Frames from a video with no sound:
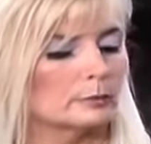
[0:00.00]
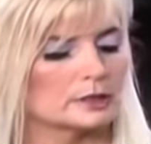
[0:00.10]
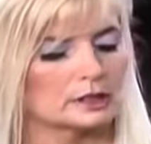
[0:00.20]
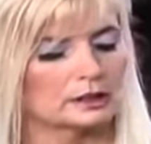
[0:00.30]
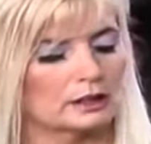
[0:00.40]
from
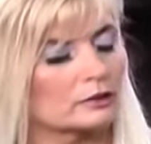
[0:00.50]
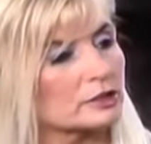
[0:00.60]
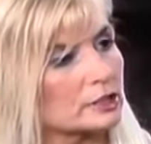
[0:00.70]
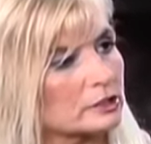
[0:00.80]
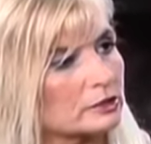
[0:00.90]
San Diego
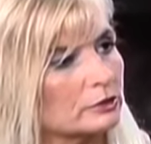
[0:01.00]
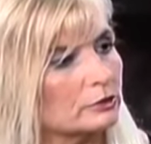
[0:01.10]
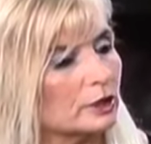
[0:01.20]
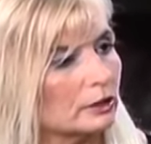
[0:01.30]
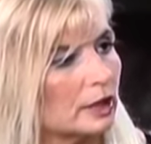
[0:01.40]
Six to
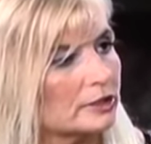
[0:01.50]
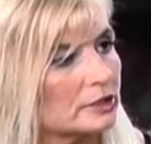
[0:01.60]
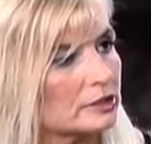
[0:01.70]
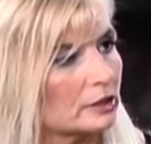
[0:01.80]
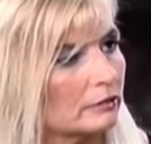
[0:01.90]
Darrell
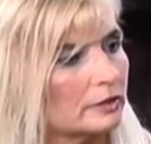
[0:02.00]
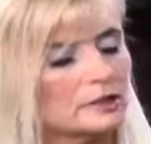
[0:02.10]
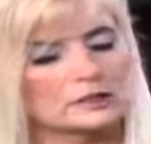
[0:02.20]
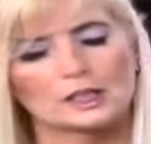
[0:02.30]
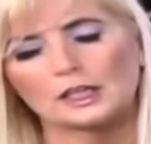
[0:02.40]
Issa's
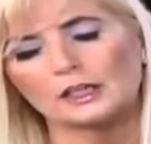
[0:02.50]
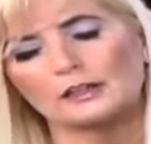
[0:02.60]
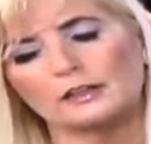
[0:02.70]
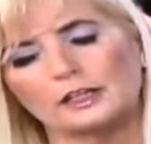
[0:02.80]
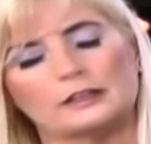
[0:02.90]
office.
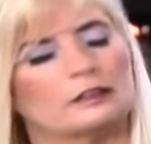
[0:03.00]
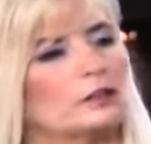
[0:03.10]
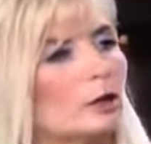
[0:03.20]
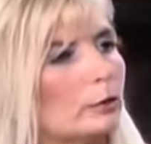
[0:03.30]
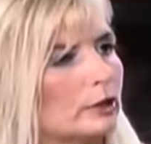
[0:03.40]
They did
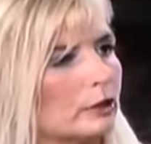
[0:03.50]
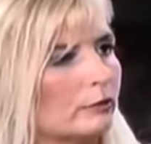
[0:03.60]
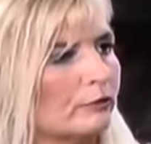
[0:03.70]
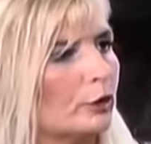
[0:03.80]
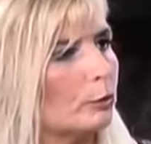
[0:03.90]
not want to
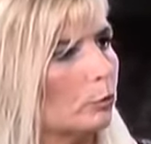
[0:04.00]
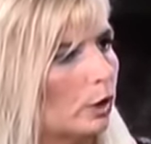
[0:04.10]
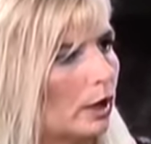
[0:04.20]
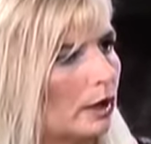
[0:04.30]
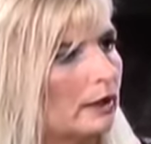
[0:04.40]
confirm
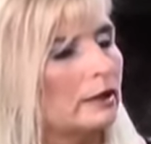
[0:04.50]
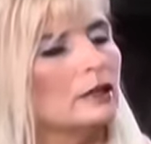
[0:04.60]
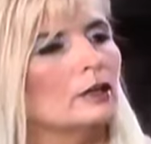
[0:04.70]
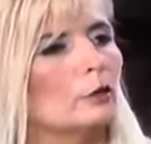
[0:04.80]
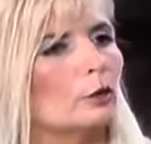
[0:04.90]
why
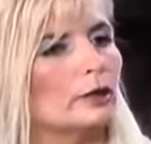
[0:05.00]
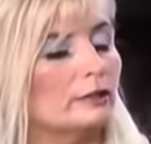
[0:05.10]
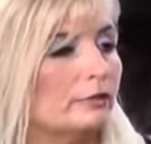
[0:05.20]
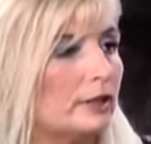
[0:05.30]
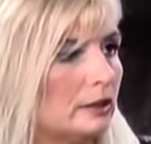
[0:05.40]
or
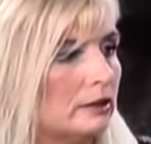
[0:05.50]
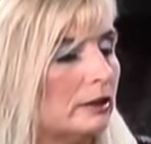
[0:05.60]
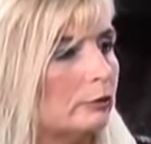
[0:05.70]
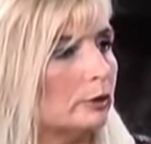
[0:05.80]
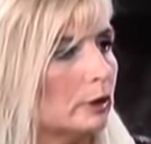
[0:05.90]
if he
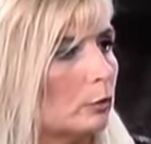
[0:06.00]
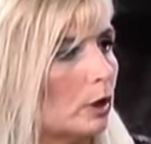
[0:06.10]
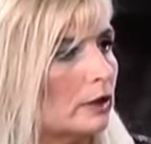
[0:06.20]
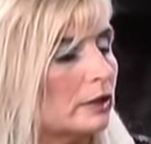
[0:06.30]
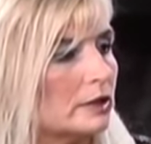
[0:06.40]
indeed really
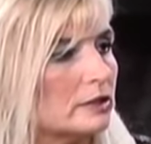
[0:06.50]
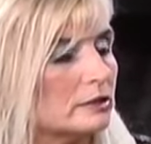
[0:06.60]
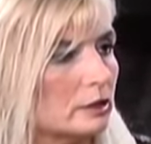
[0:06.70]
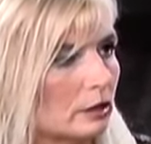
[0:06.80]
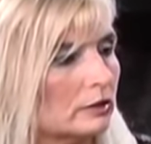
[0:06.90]
wanted this
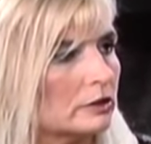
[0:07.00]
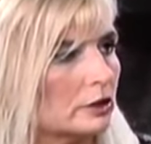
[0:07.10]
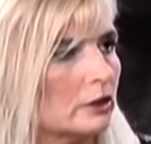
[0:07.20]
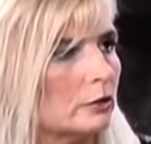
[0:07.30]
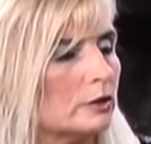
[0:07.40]
not to
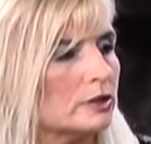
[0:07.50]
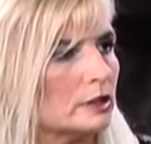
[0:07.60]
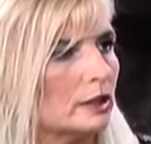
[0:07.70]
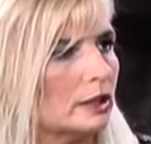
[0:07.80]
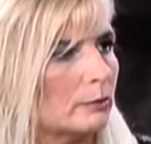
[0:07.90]
go to a
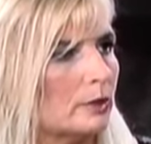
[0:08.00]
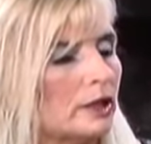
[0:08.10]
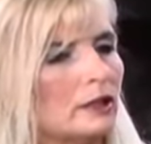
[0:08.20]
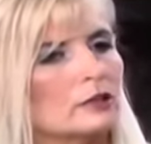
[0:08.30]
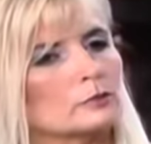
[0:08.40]
select
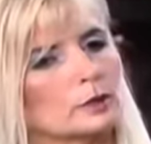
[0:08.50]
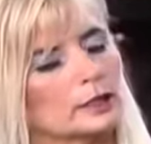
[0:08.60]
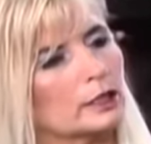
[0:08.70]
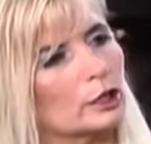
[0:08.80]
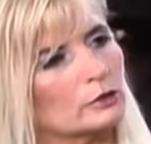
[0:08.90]
committee because when
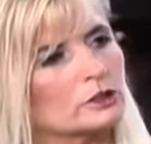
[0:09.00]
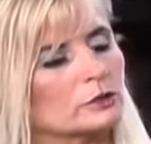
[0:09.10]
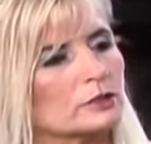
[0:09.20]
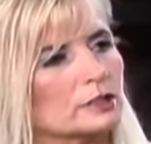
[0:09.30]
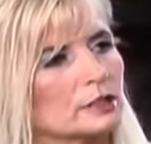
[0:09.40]
it goes
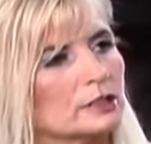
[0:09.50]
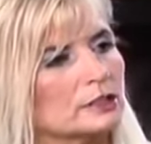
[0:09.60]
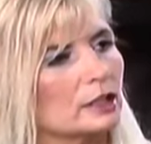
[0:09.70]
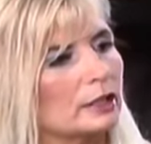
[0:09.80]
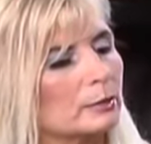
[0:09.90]
to a
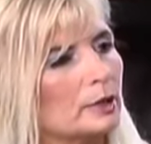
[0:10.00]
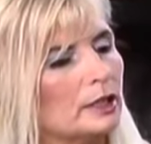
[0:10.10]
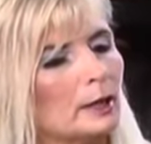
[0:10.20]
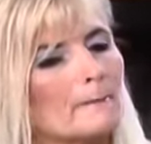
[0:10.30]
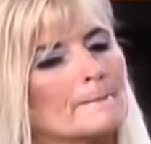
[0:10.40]
select
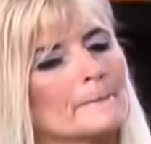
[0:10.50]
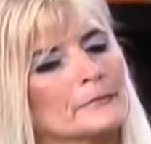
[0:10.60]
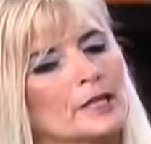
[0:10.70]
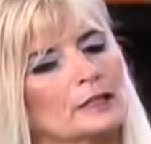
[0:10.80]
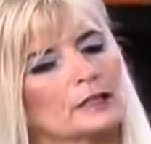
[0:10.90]
committee,
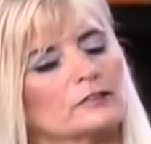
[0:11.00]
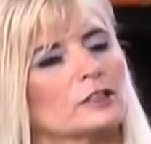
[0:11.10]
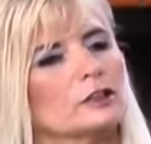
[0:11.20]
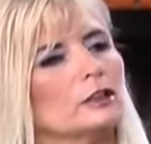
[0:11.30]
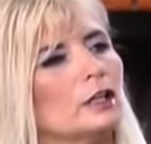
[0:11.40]
that gives a,
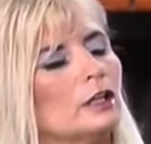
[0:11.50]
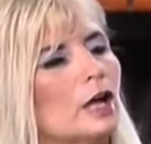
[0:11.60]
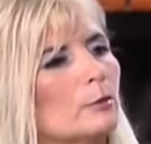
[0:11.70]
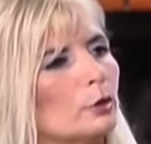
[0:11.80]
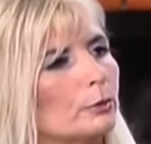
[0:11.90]
little, a
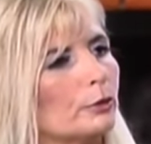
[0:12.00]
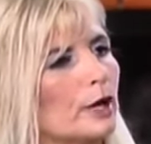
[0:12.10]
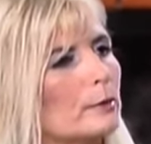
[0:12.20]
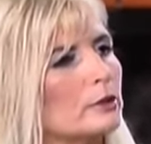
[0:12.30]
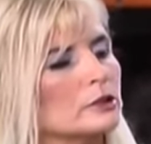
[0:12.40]
lot more
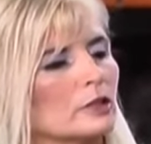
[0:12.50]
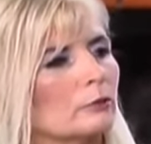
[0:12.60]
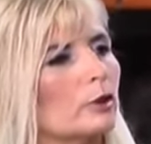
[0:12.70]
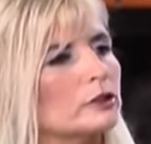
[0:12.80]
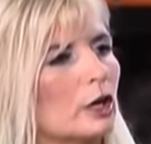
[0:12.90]
parameters on
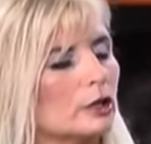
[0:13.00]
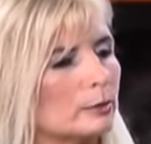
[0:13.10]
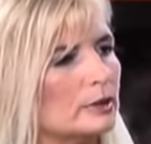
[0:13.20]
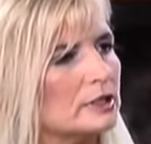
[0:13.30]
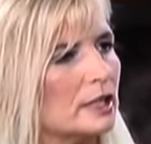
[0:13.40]
what
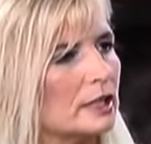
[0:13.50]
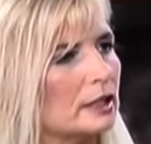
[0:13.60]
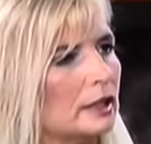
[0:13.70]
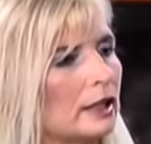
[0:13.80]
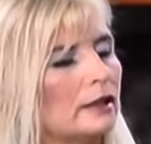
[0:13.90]
documents they
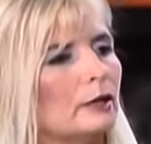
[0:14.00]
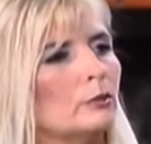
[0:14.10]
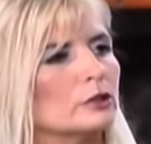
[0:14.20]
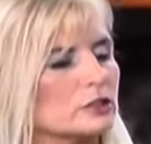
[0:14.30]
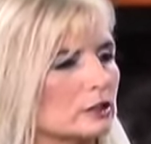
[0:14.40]
can get, and
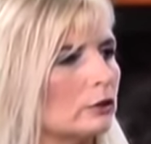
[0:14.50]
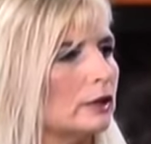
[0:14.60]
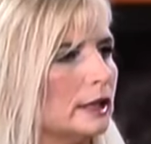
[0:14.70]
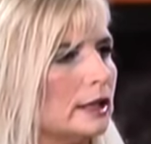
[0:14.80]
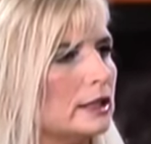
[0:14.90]
we're
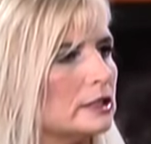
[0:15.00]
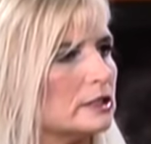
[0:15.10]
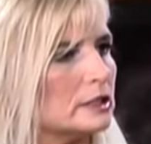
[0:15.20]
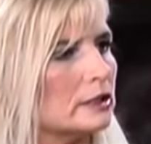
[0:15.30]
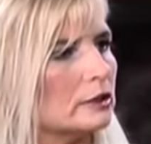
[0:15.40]
slowly getting to
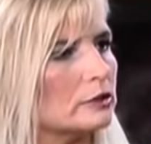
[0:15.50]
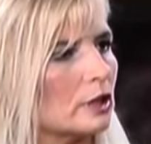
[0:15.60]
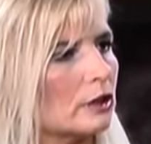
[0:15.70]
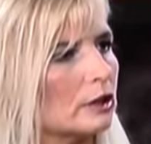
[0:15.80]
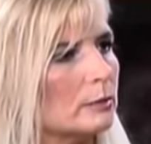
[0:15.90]
see those
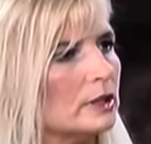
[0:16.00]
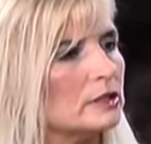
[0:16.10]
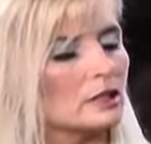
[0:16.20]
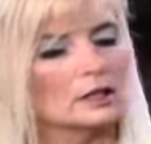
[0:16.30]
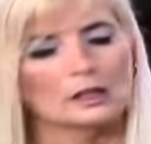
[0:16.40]

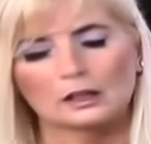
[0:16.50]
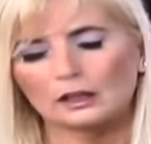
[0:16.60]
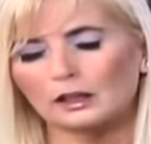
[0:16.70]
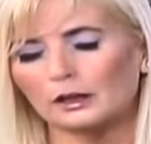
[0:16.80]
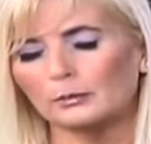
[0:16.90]
documents.
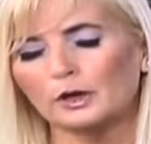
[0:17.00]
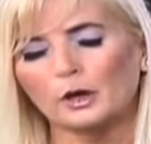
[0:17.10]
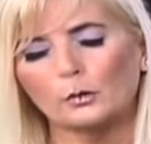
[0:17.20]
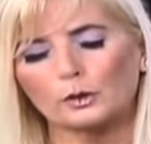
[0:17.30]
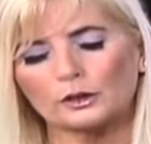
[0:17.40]
Um,
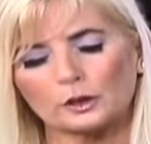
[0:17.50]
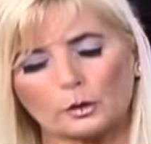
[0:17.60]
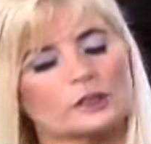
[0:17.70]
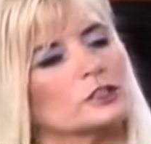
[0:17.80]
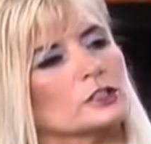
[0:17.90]
one of the
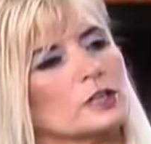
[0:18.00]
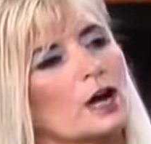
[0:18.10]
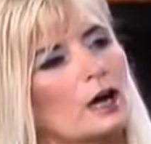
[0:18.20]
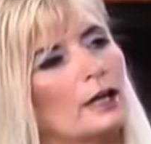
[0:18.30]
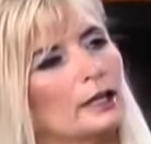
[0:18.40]
questions
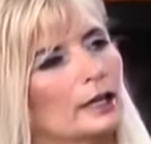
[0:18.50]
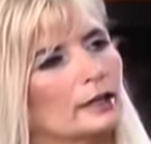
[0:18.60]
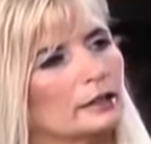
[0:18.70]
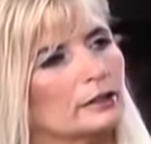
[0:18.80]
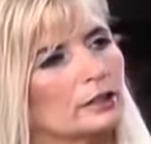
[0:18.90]
I
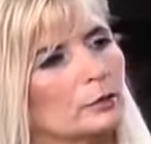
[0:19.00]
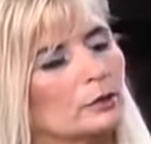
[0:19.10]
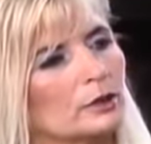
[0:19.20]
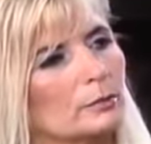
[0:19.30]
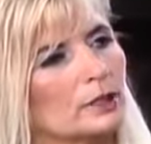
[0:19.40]
had, I think one
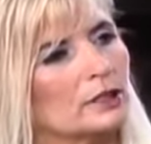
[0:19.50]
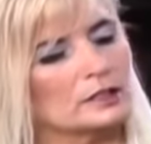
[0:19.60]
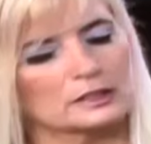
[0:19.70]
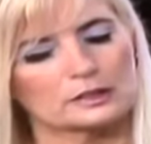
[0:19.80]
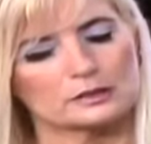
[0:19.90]
of the big
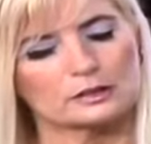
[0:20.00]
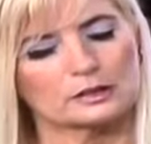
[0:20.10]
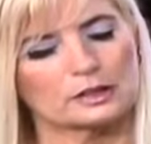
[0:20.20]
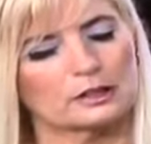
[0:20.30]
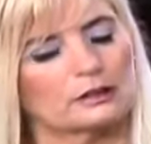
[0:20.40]
things is
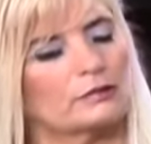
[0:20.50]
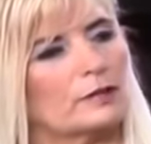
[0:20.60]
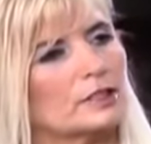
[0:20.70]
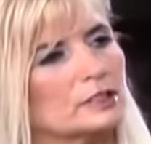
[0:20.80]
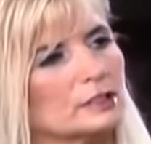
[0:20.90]
the
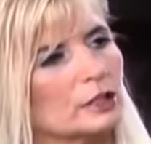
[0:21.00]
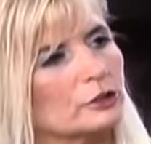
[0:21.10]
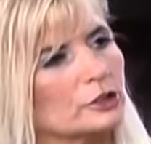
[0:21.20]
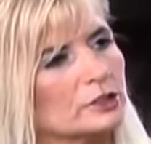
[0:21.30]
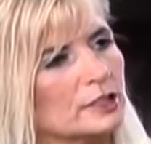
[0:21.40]
Defense
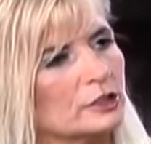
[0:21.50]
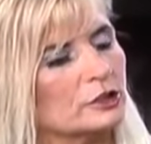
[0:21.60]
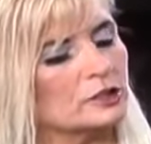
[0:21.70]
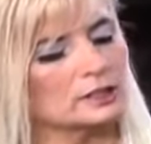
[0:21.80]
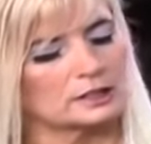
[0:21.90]
Intelligence
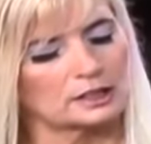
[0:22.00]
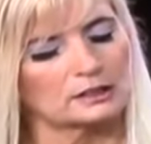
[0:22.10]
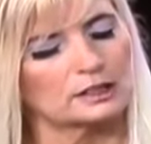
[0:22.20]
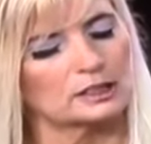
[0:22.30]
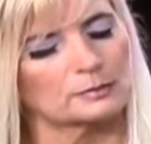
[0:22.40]
Agency, 10
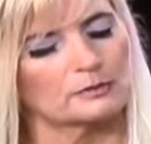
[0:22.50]
days